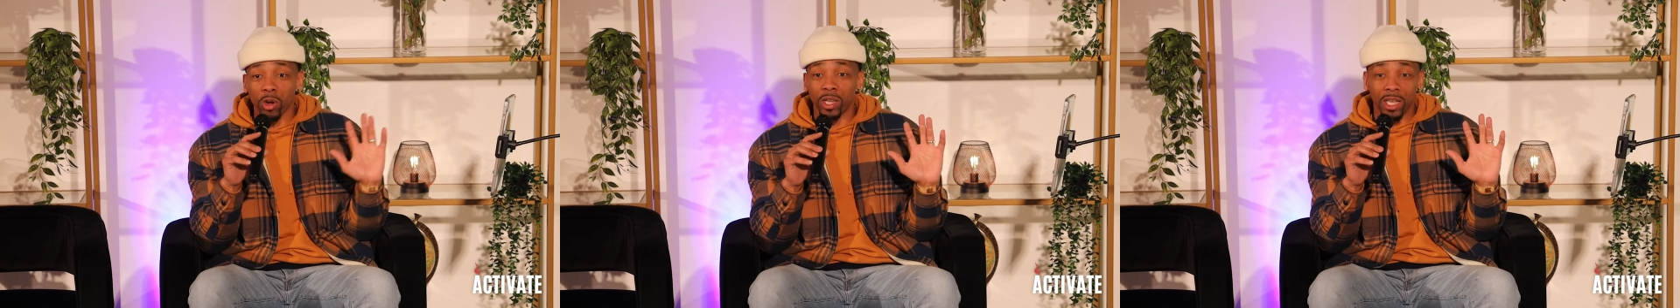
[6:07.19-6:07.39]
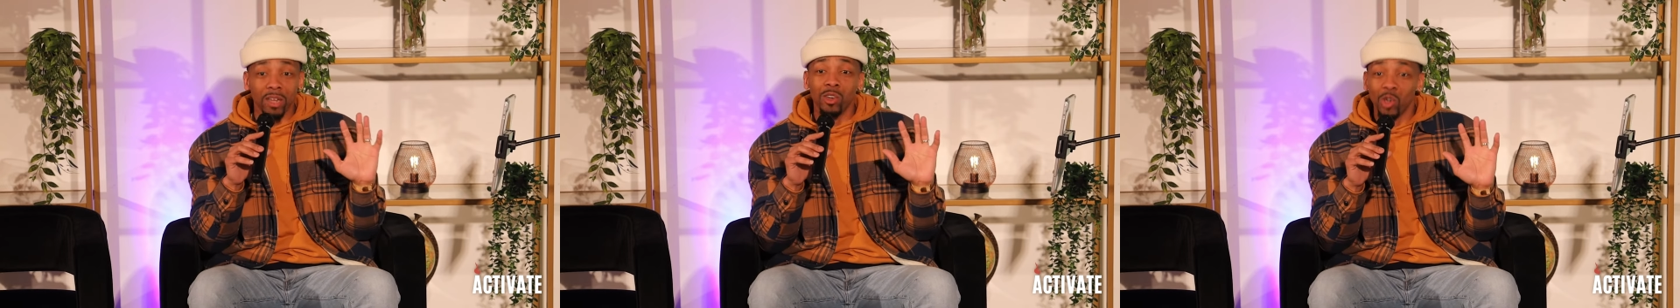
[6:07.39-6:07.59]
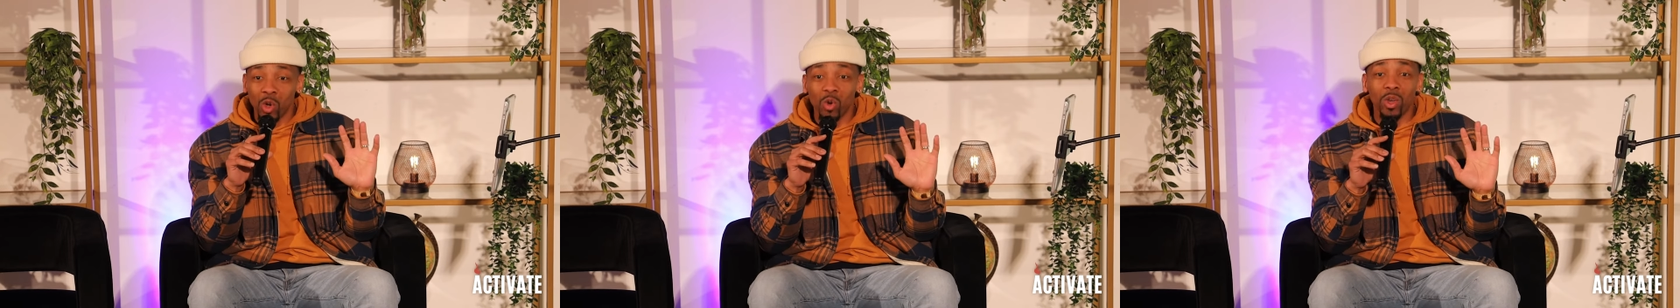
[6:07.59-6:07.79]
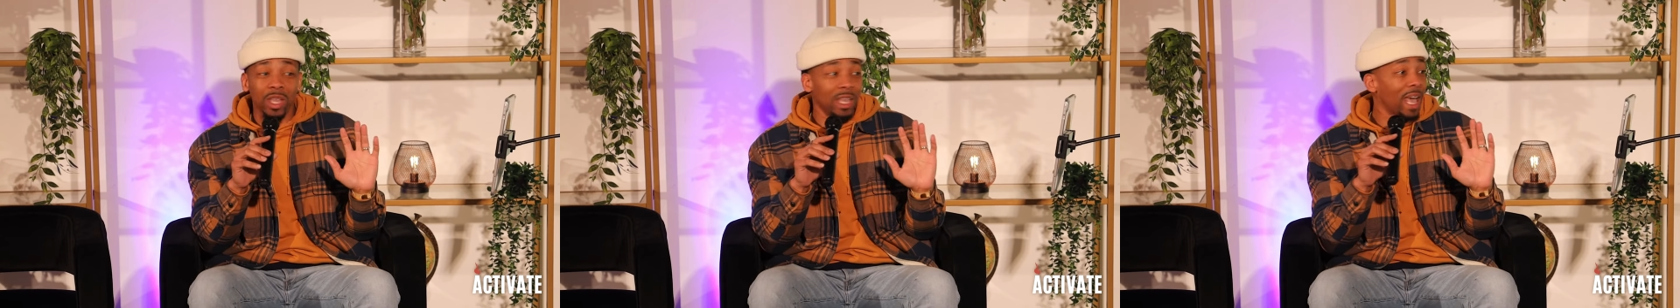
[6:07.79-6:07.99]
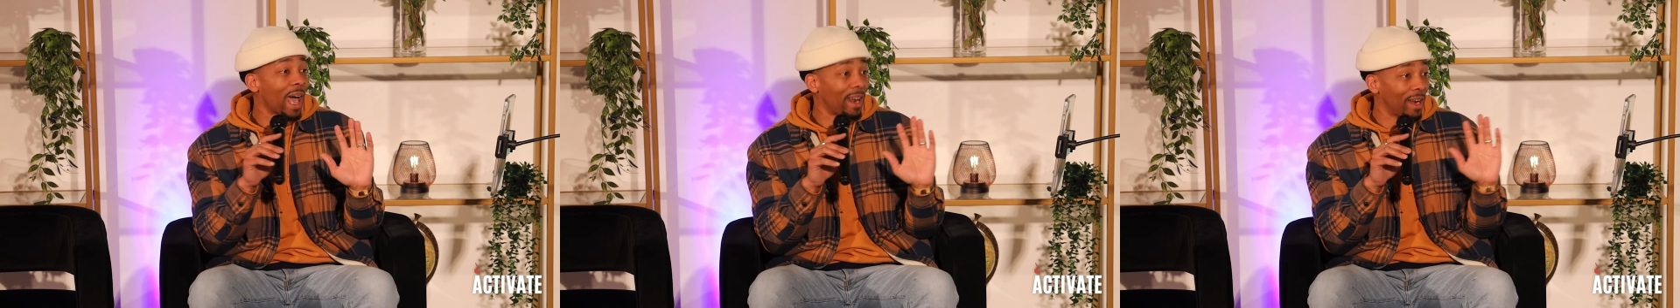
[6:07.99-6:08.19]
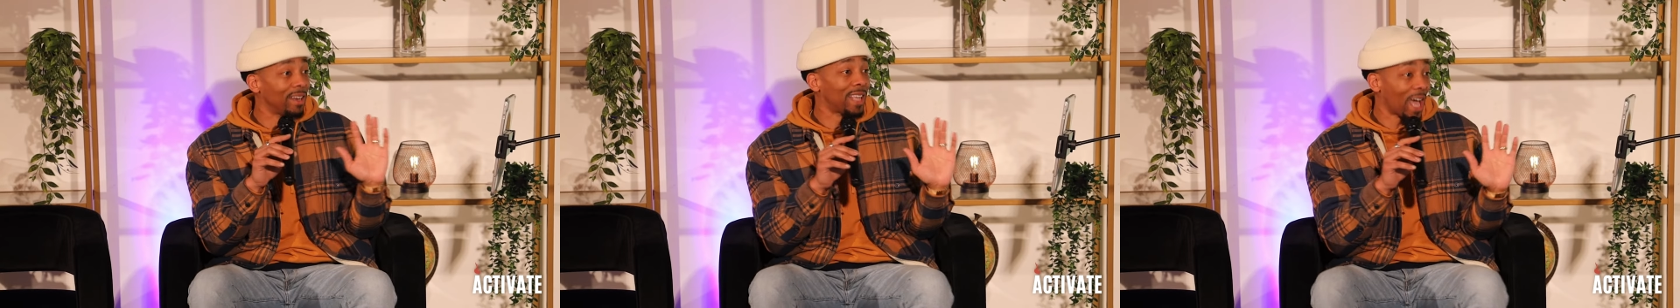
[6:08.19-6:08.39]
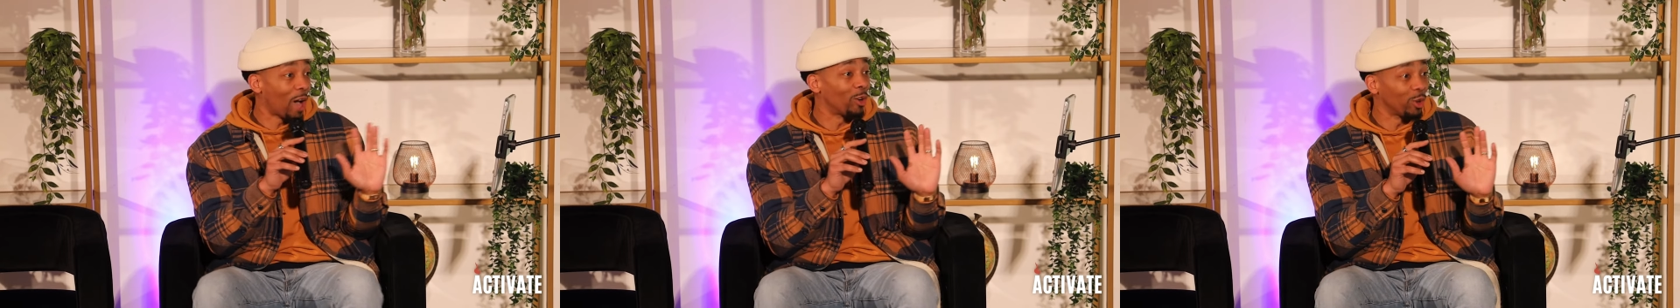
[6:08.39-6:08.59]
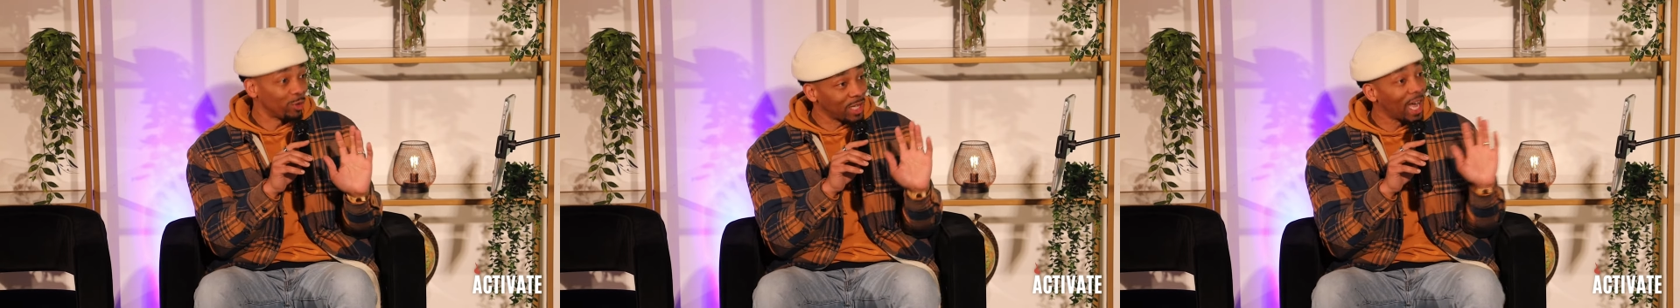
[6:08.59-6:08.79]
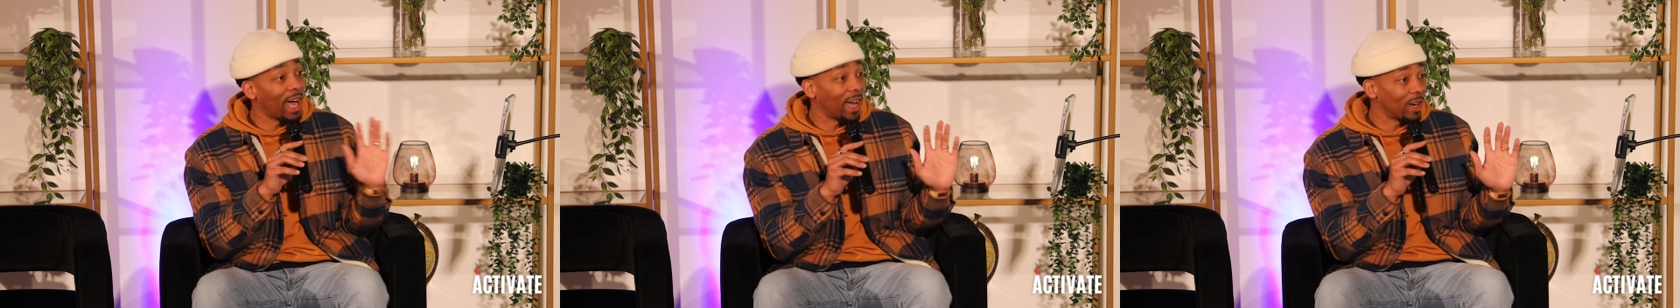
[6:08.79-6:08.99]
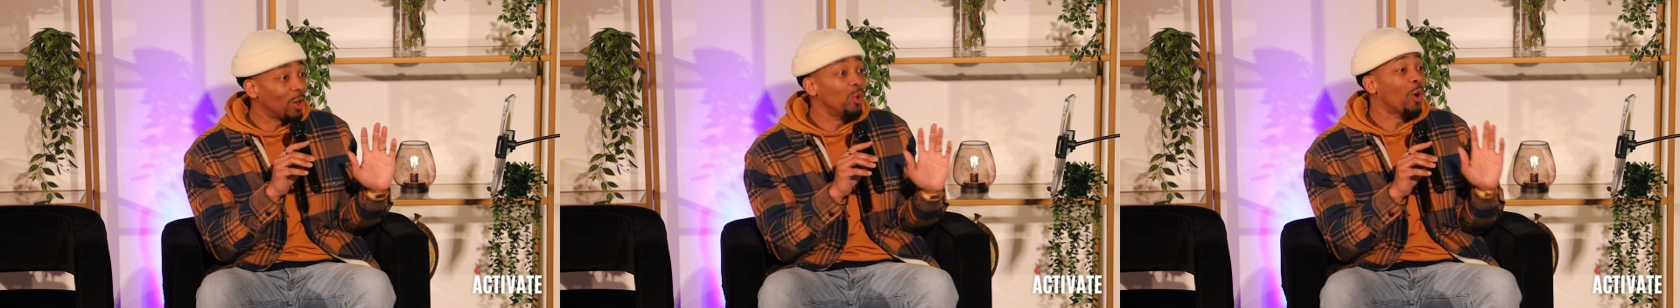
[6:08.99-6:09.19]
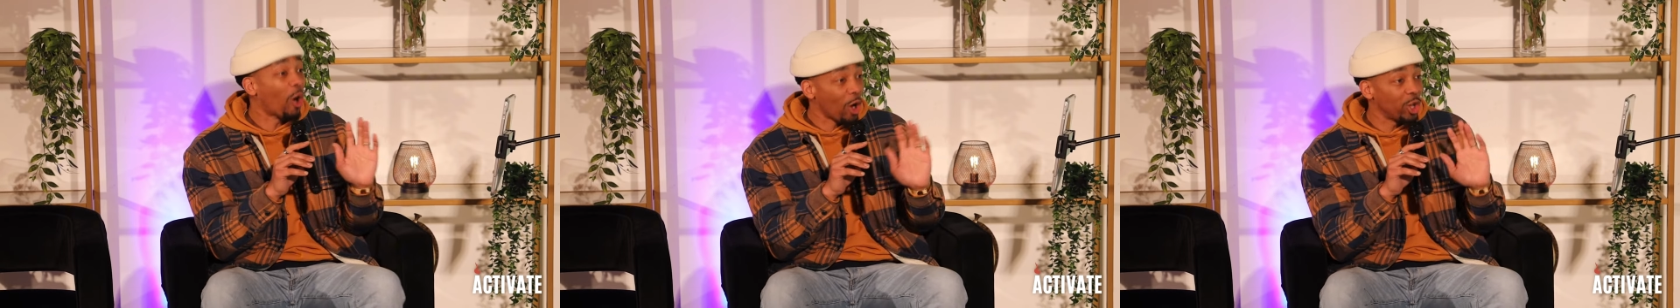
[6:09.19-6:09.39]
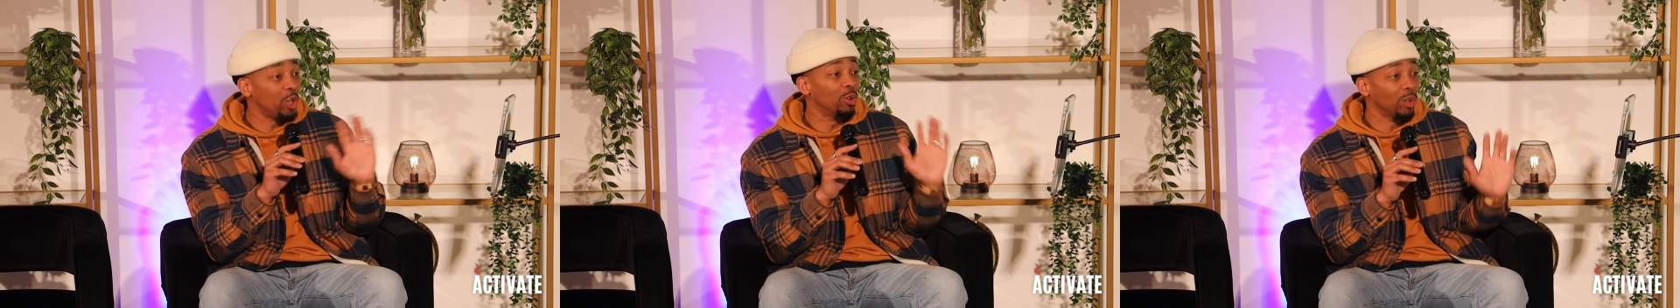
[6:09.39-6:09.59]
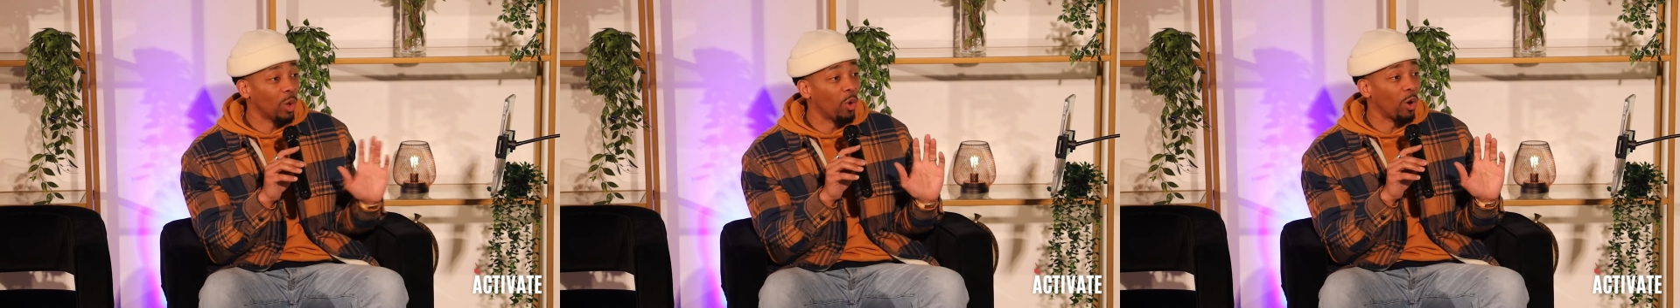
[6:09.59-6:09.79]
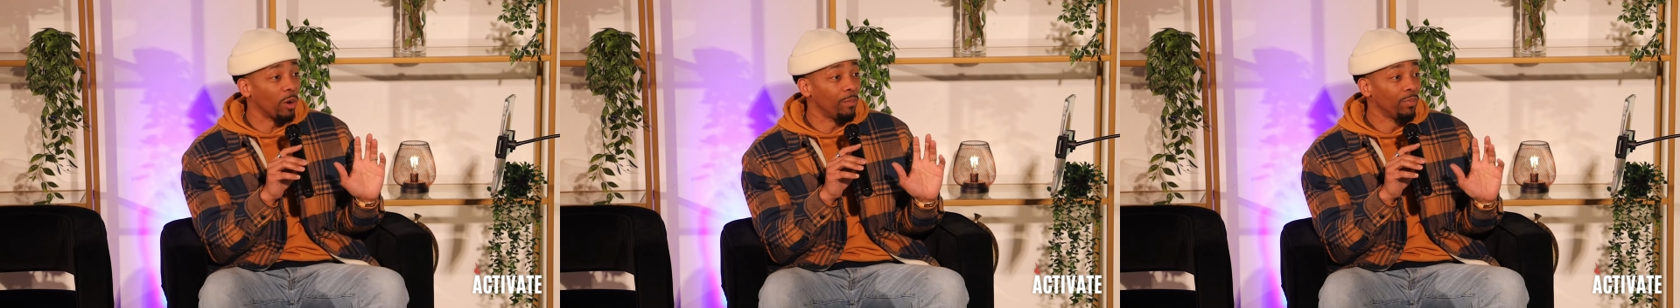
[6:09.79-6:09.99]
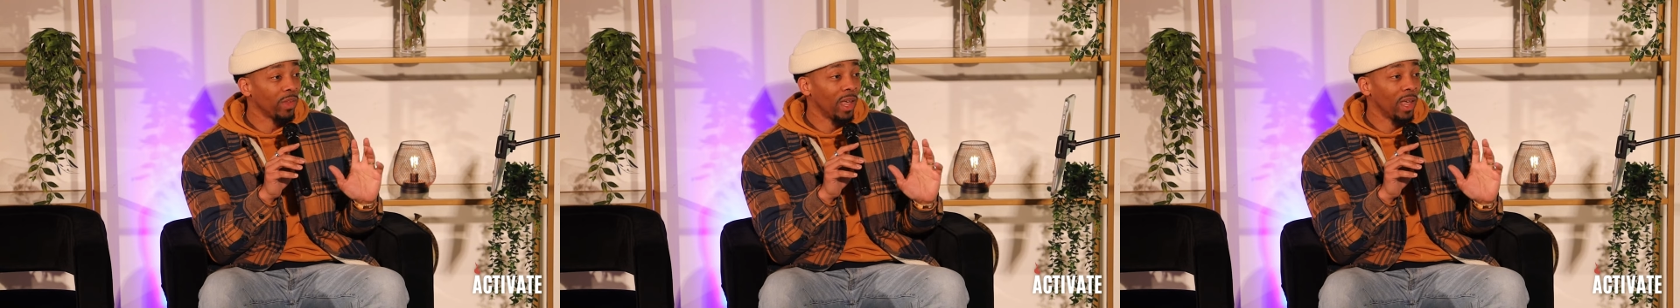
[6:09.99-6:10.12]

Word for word: He knew he had encountered God. Who are you, Lord?